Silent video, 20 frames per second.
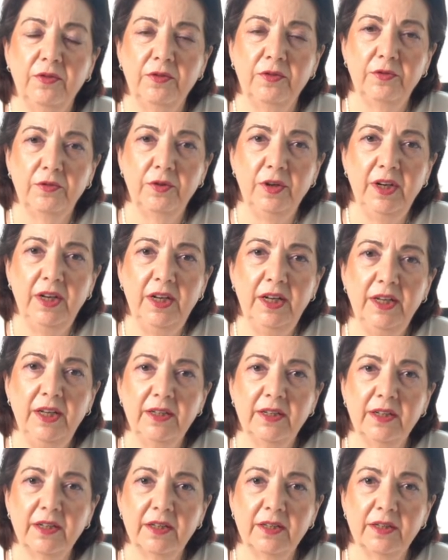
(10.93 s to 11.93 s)

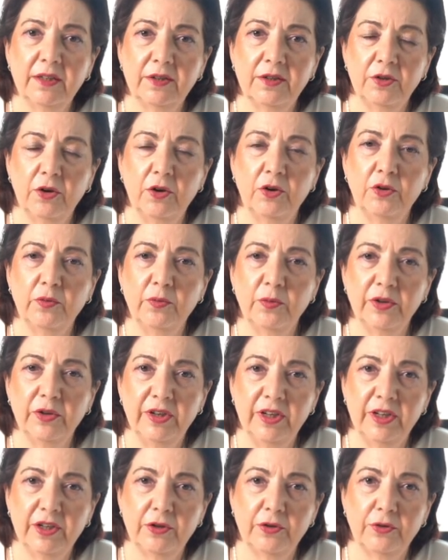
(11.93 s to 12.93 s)
releases the hormone
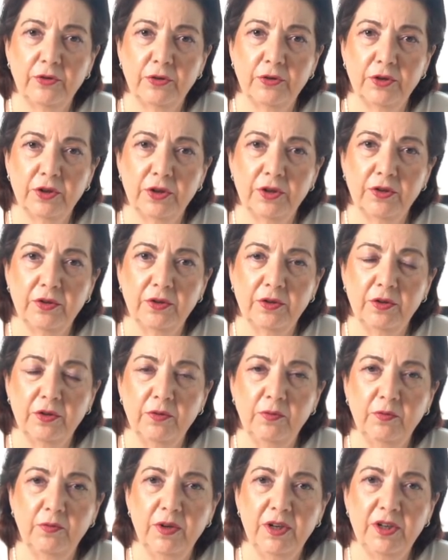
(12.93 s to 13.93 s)
estrogen,
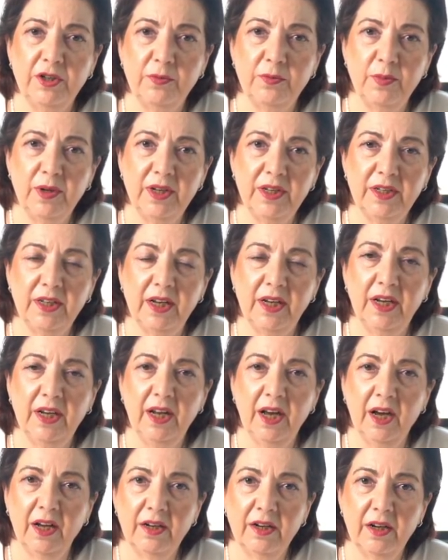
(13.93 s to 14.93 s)
which
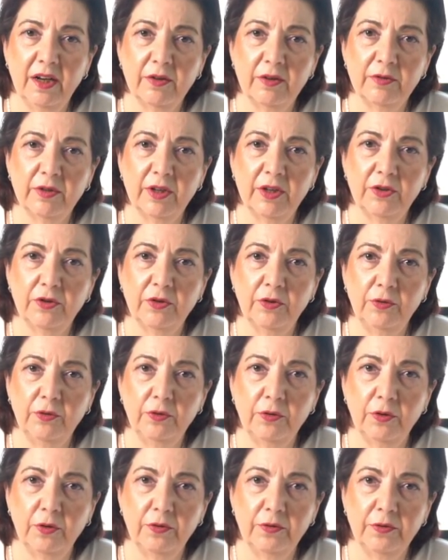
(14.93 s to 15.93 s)
basically allows it to
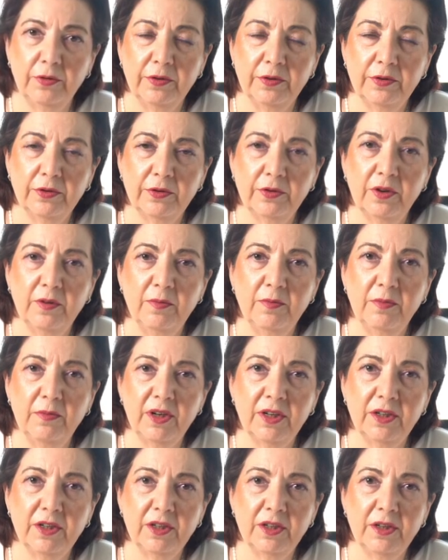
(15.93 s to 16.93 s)
grow. So
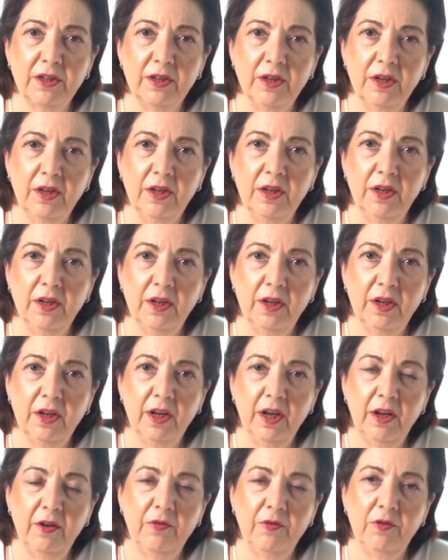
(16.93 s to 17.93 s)
imagine
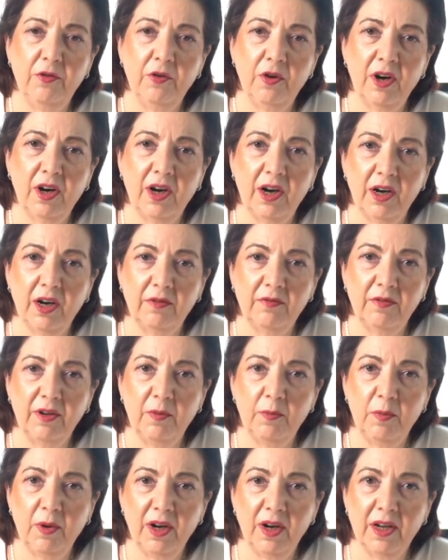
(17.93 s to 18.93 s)
if you have a
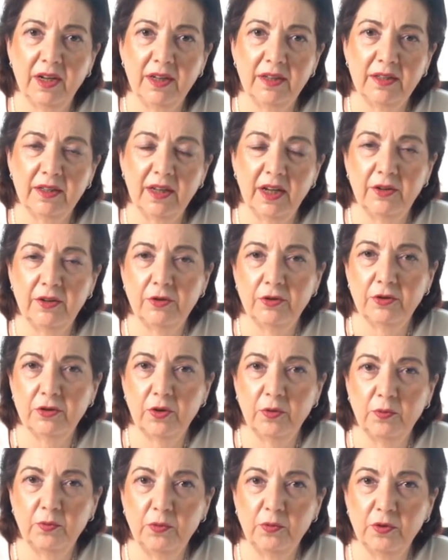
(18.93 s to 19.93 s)
plant and you
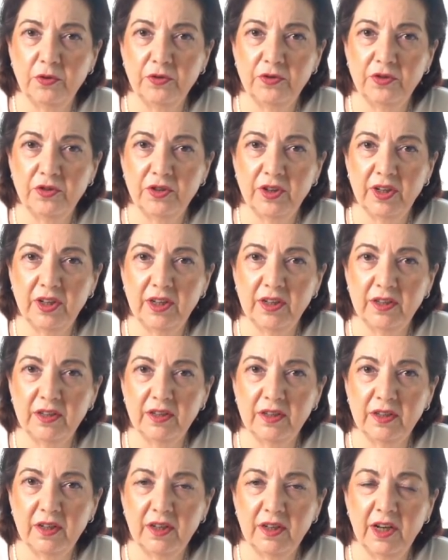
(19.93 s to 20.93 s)
stop watering
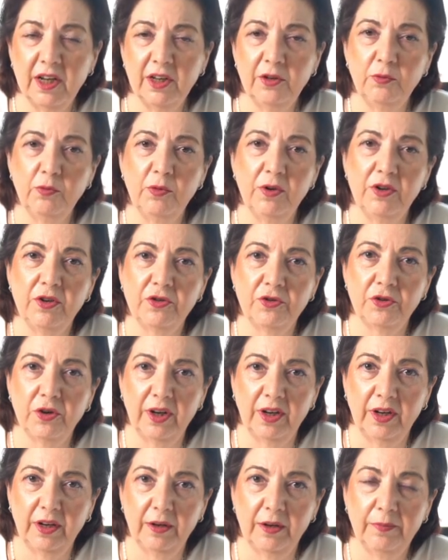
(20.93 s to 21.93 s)
it, it will
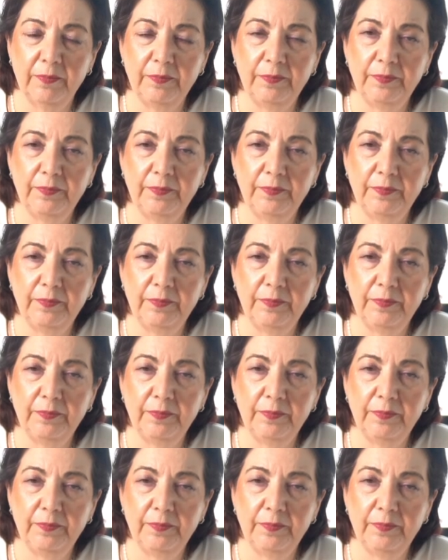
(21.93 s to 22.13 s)
shrink.